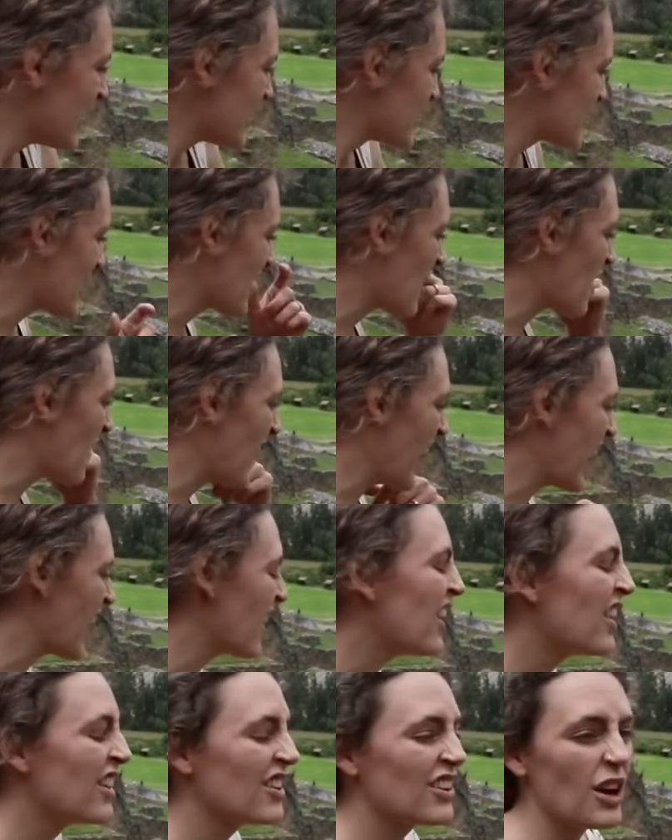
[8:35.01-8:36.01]
so you make
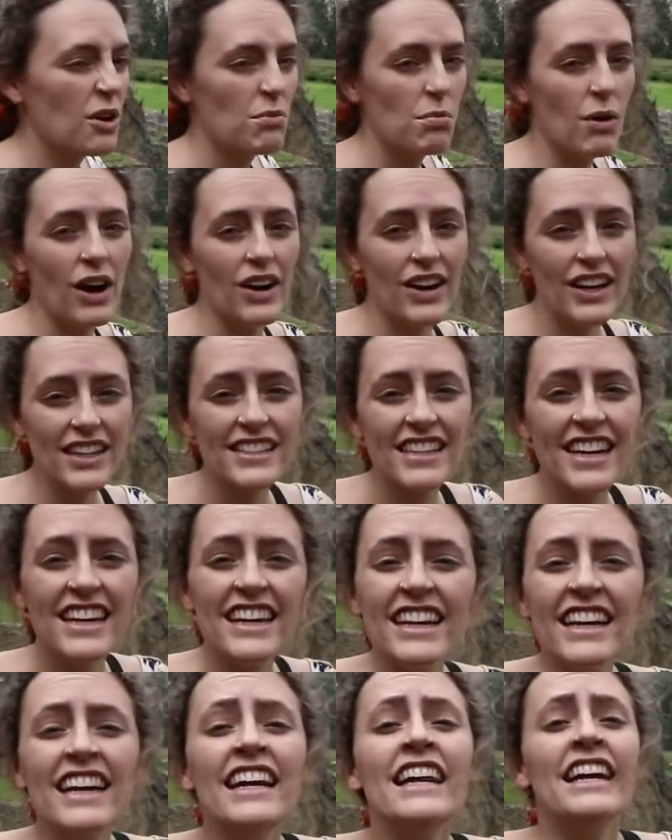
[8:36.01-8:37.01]
a lot of progress
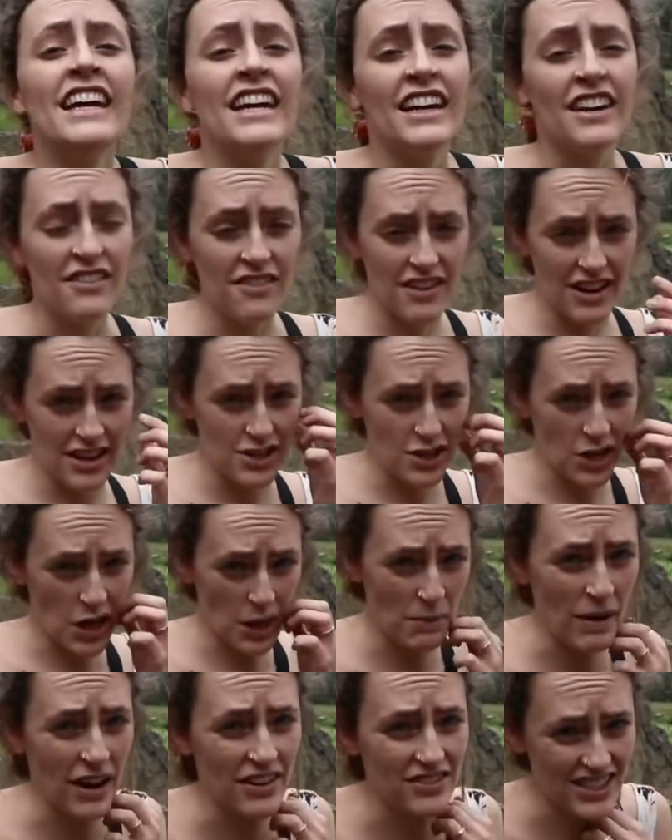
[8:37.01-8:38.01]
in a very short
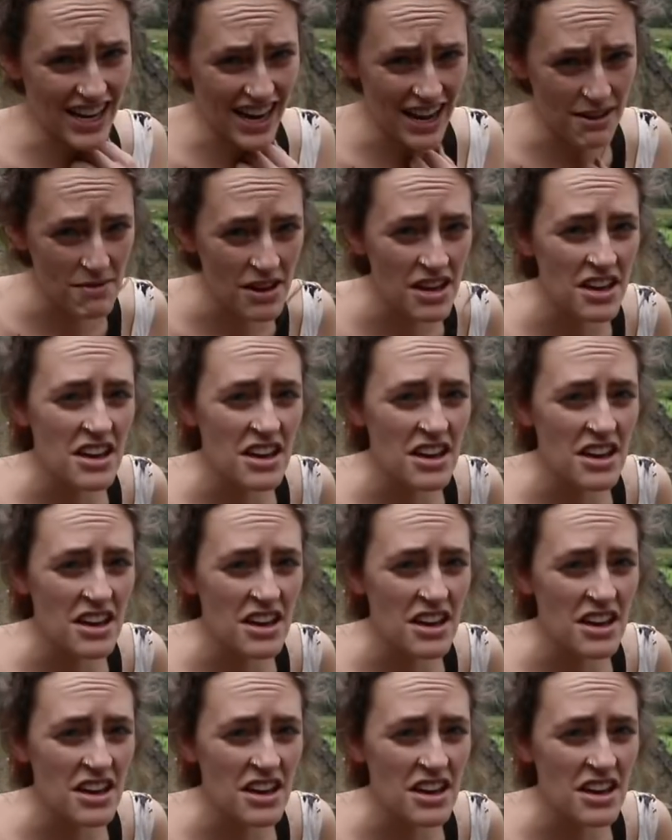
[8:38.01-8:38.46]
amount of time.